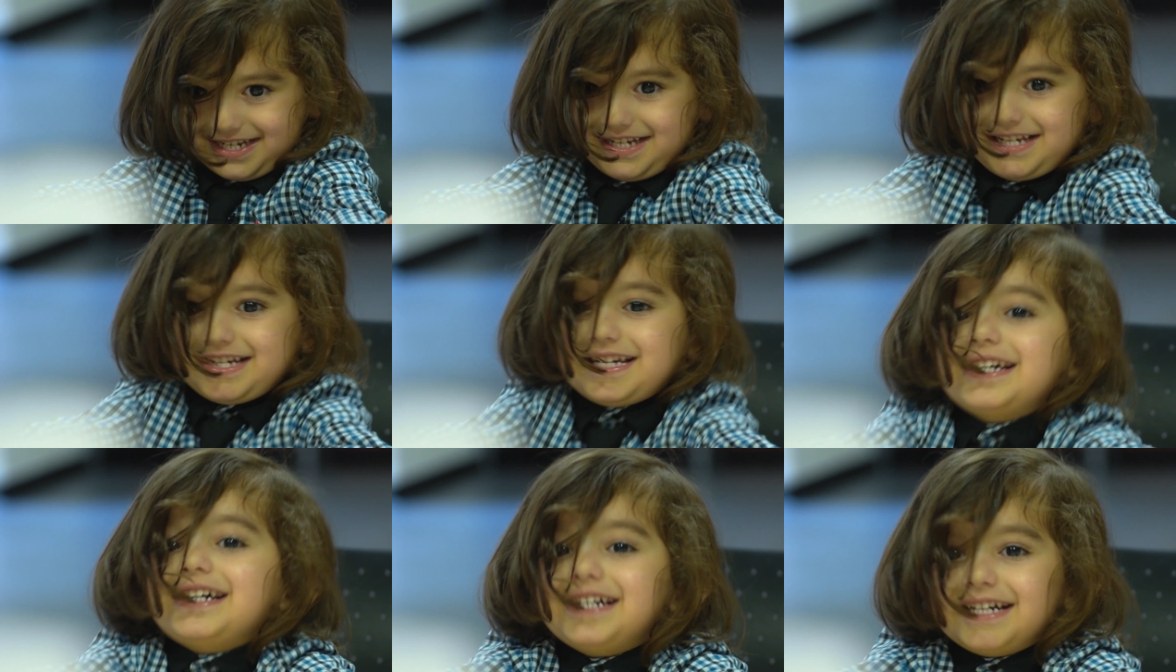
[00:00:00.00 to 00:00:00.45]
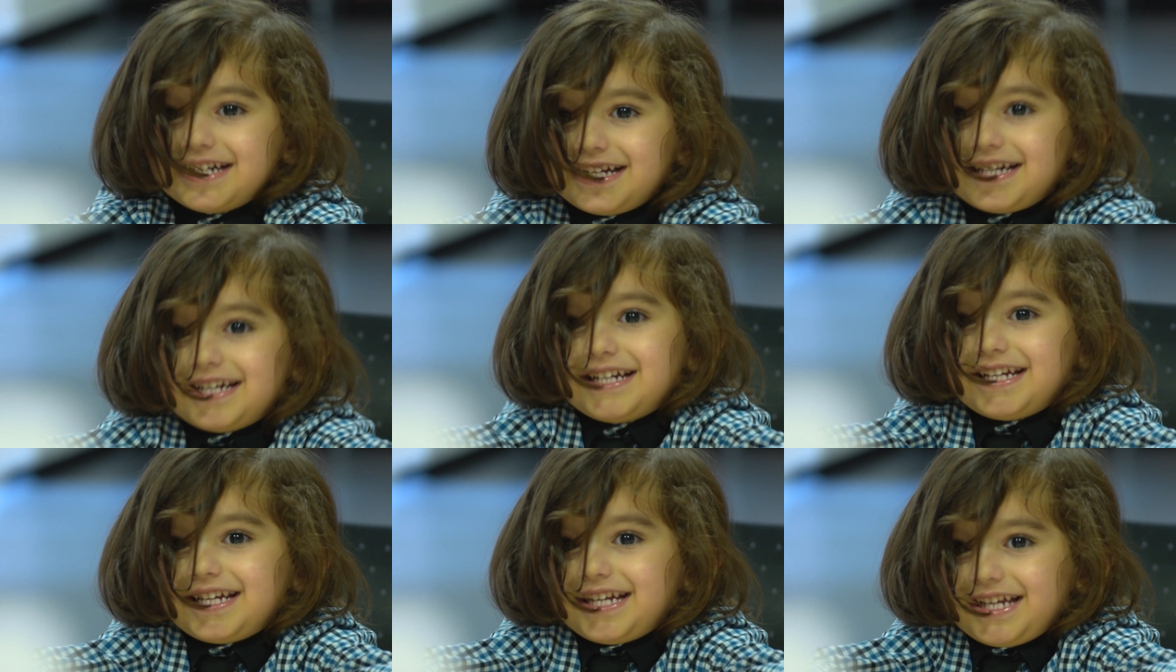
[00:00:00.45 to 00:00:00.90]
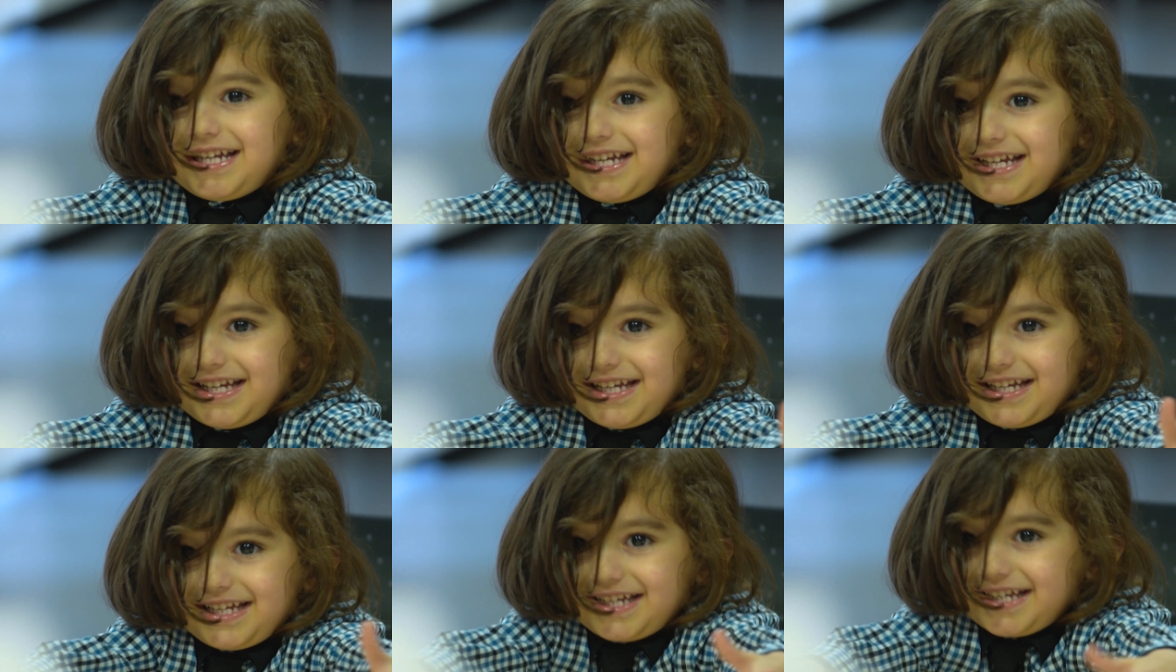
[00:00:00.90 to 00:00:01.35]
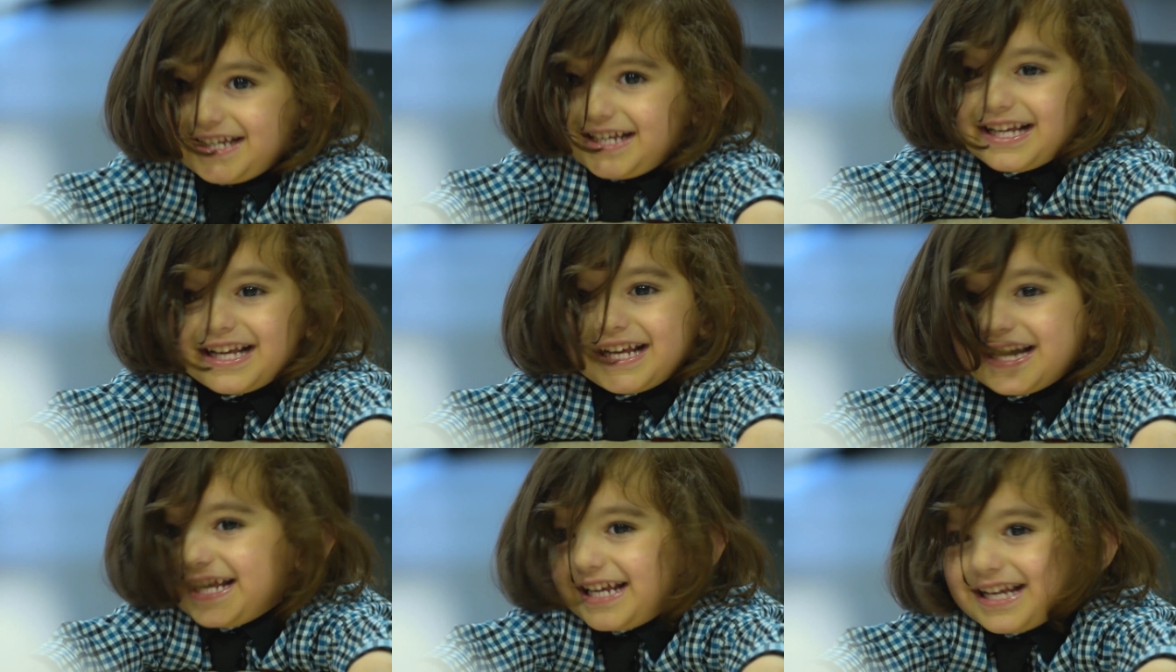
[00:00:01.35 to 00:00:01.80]
until two days after his
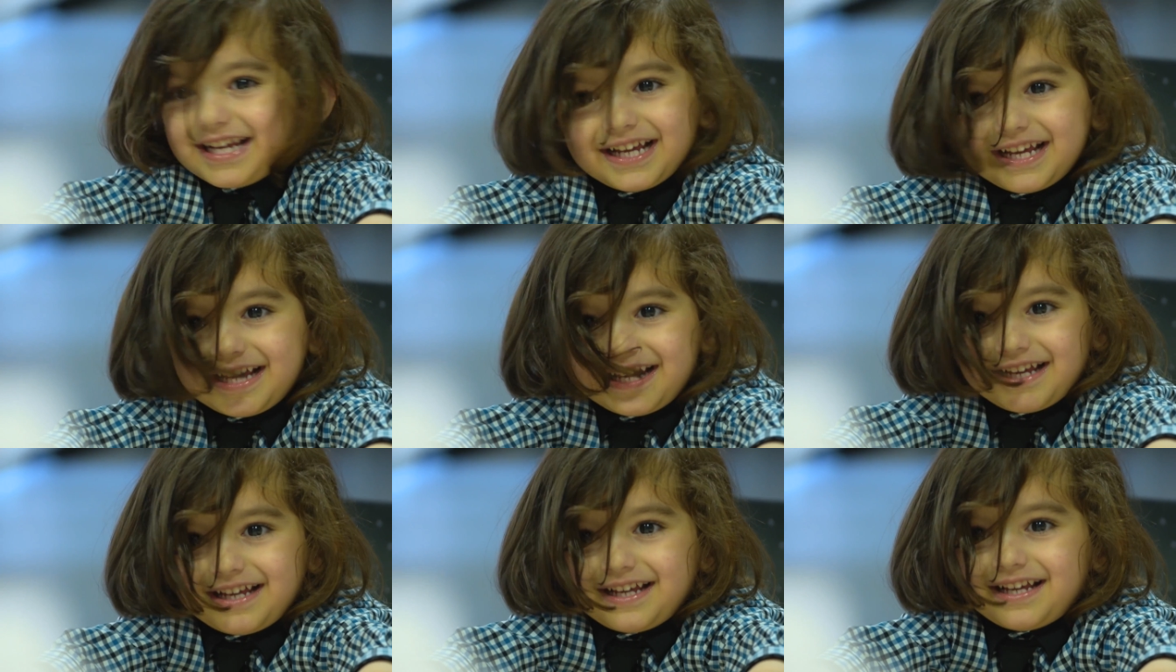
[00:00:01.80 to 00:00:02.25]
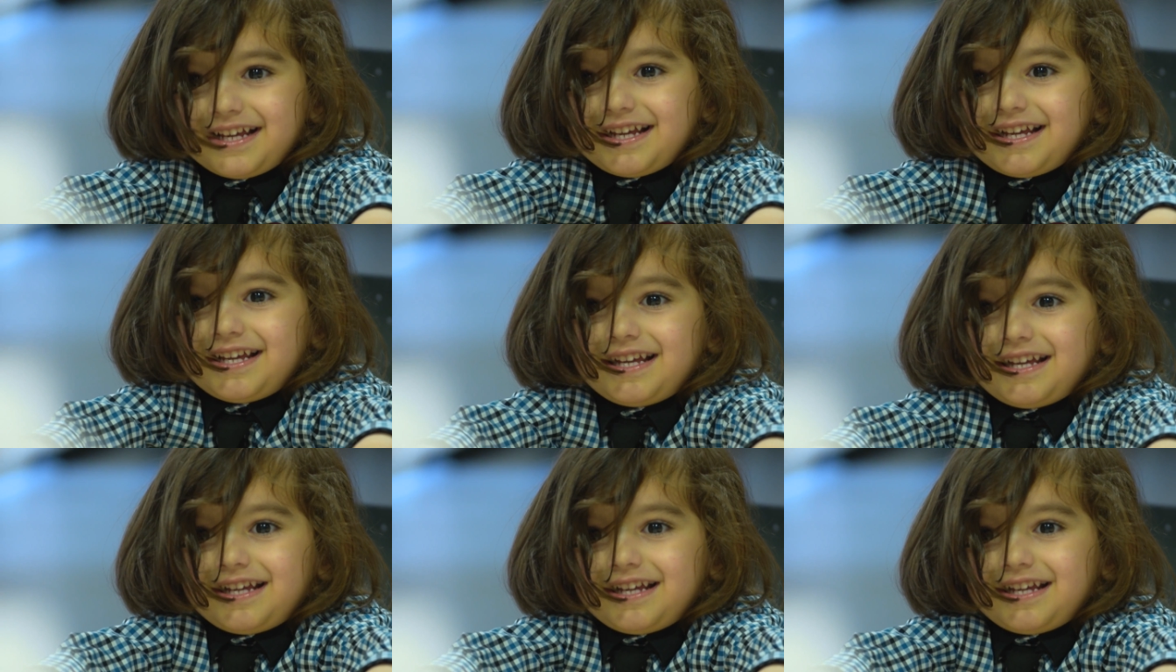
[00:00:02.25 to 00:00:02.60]
birth. They